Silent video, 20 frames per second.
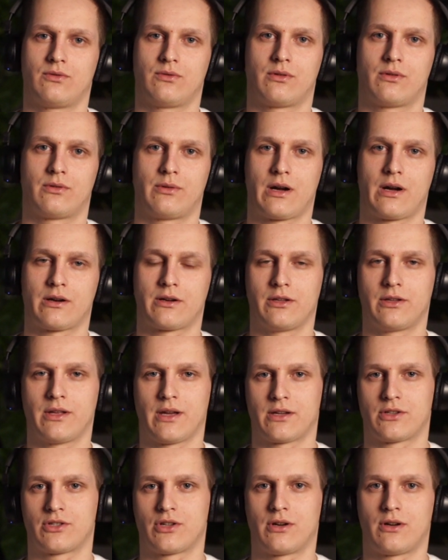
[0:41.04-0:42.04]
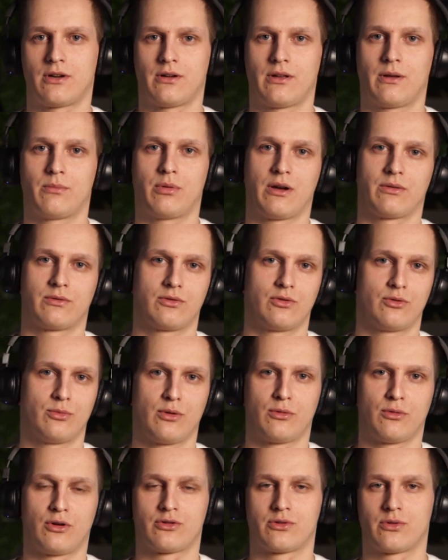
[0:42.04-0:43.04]
re-architecture about Turbo
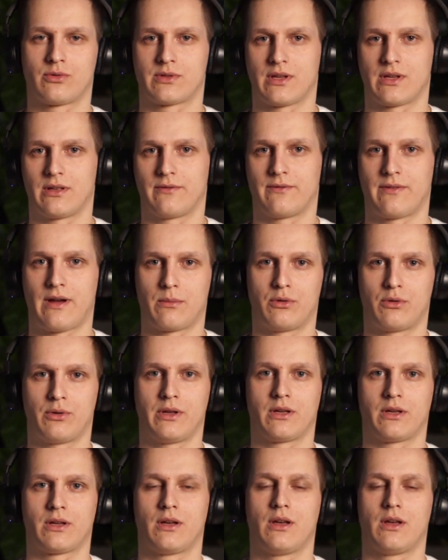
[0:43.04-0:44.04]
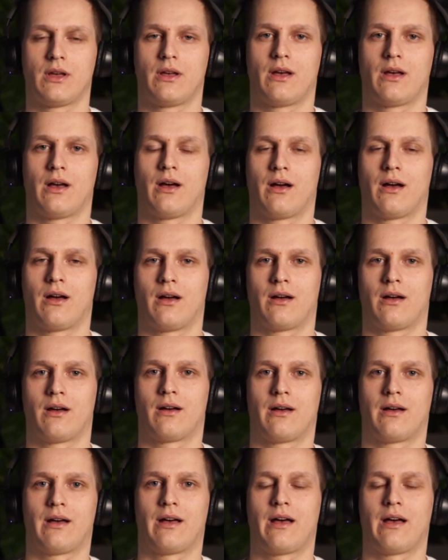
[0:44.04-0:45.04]
modules and Fabric.
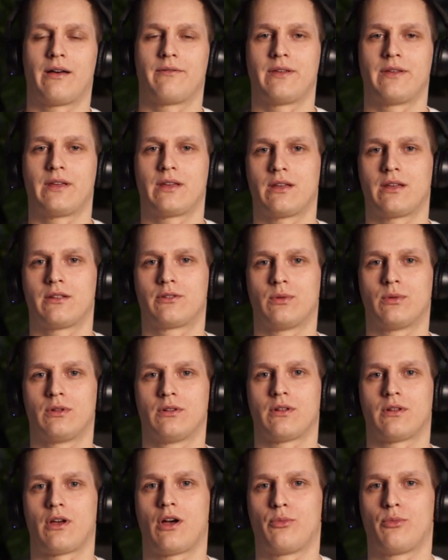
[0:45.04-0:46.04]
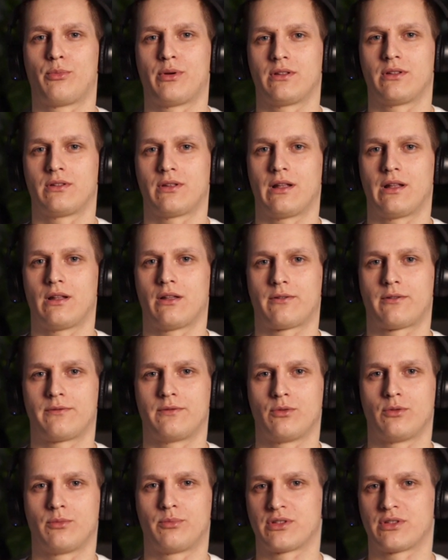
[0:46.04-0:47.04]
Uh, I think it will open a lot of
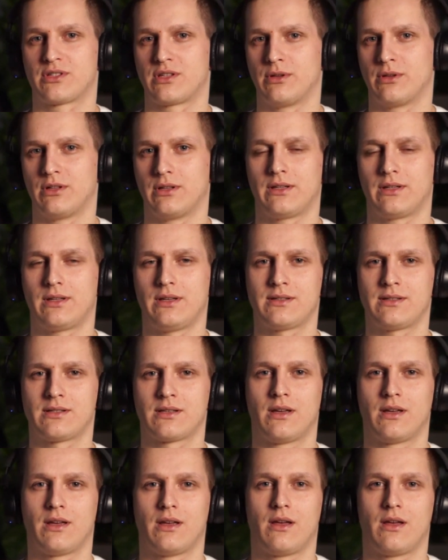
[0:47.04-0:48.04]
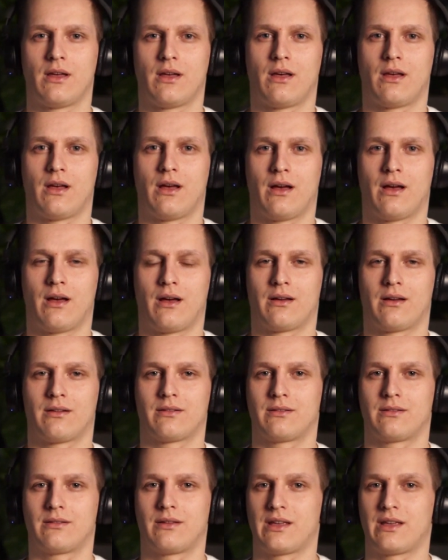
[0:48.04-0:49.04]
new possibilities, uh,
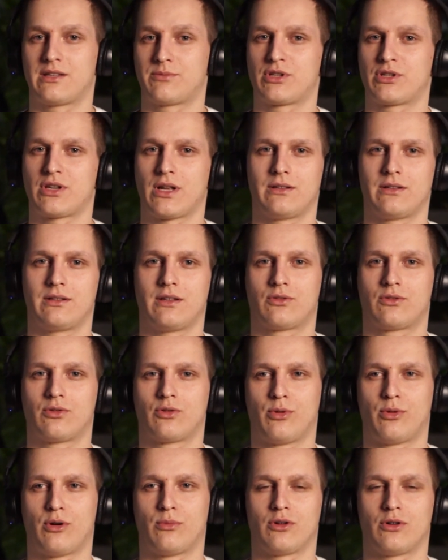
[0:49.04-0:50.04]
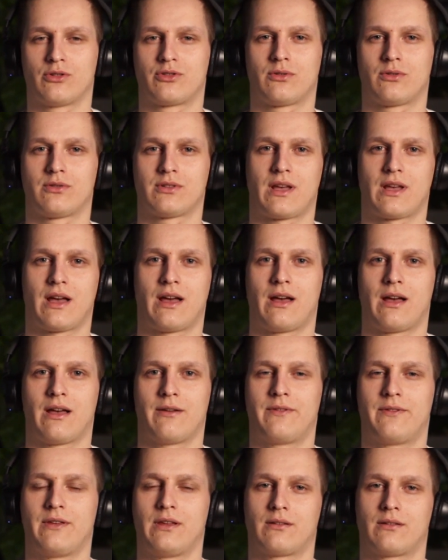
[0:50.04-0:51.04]
especially the Turbo modules. I, I
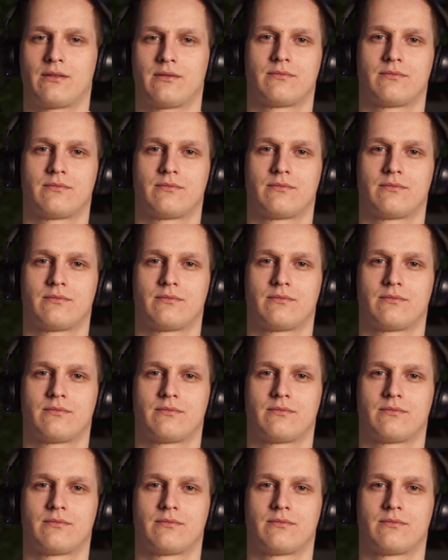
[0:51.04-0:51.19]
think